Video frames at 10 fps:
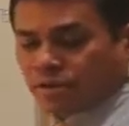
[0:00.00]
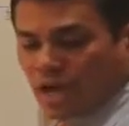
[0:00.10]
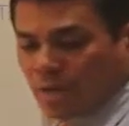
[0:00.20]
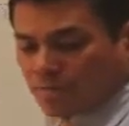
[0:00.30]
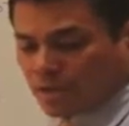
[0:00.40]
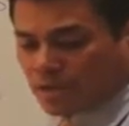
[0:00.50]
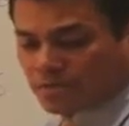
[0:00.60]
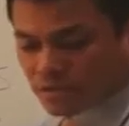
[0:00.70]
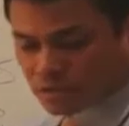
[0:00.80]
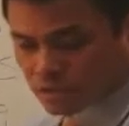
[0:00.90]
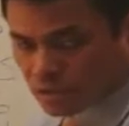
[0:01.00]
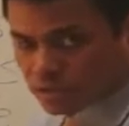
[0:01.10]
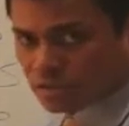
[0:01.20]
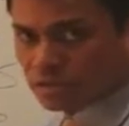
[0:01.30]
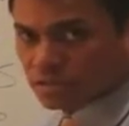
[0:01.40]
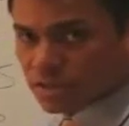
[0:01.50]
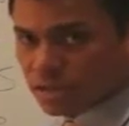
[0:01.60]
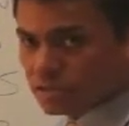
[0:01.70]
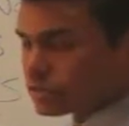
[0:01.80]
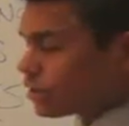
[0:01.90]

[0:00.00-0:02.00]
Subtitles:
copy of the instructor's lecture